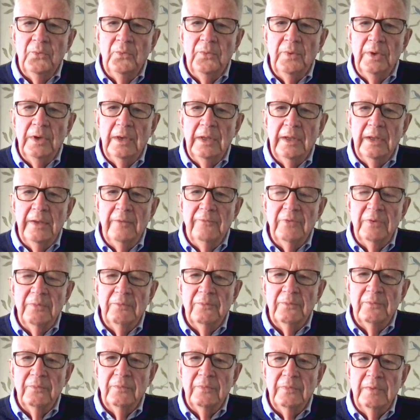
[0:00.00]
will have
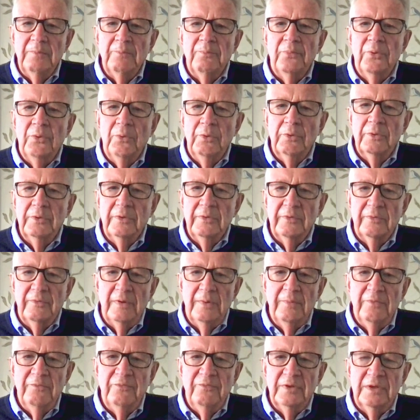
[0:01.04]
important
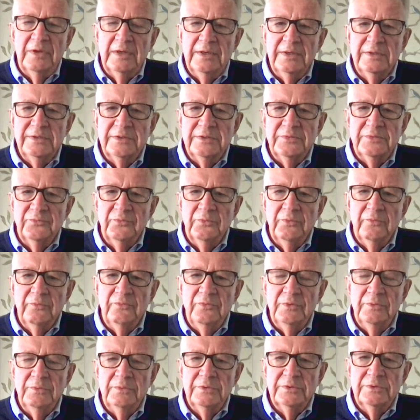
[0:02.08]
ramifications for the
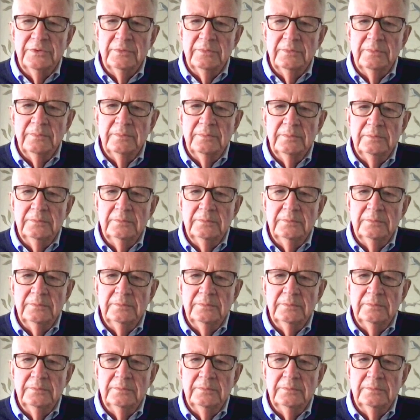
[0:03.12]
future.